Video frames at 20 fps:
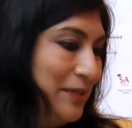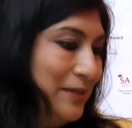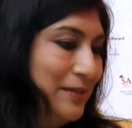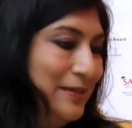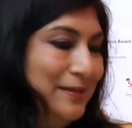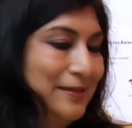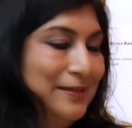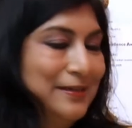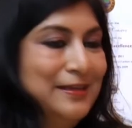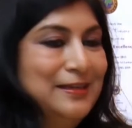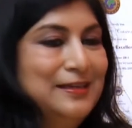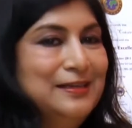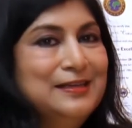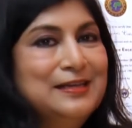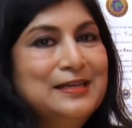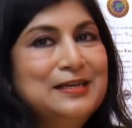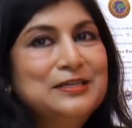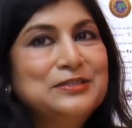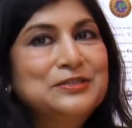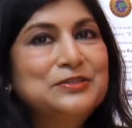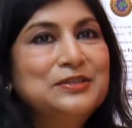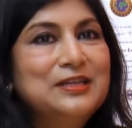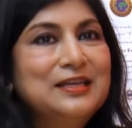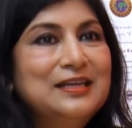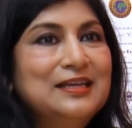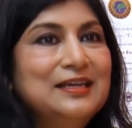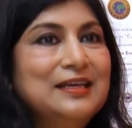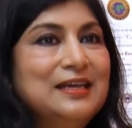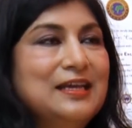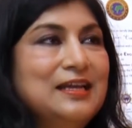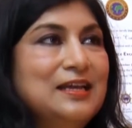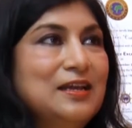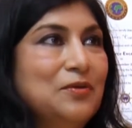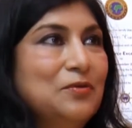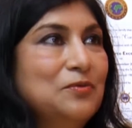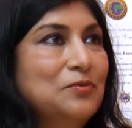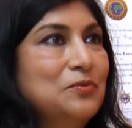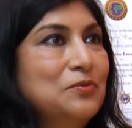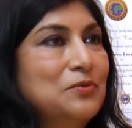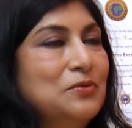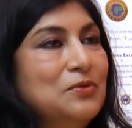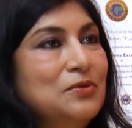Right? So then again, now